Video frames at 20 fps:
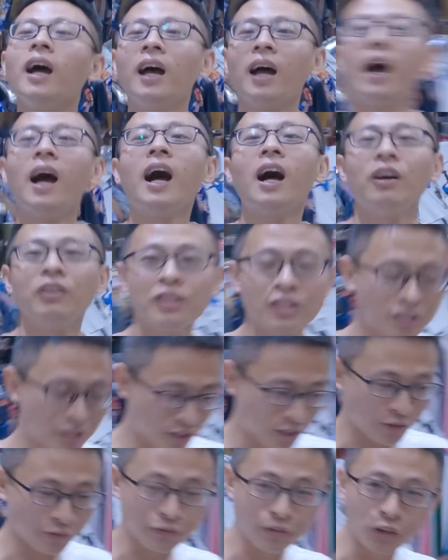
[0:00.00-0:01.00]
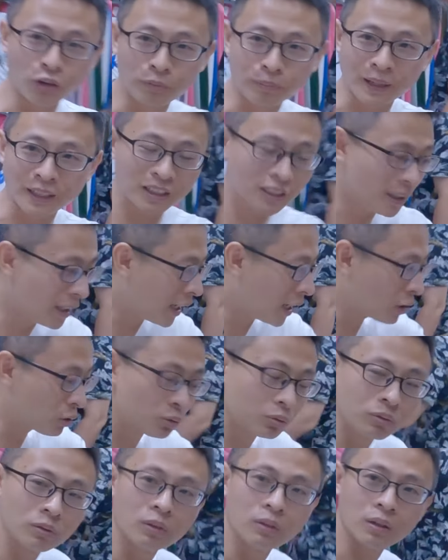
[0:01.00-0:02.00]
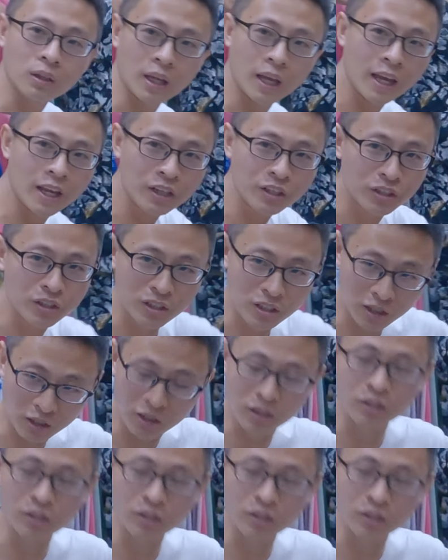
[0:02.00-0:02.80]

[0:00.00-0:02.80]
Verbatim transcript: Yeah, how is it from material to any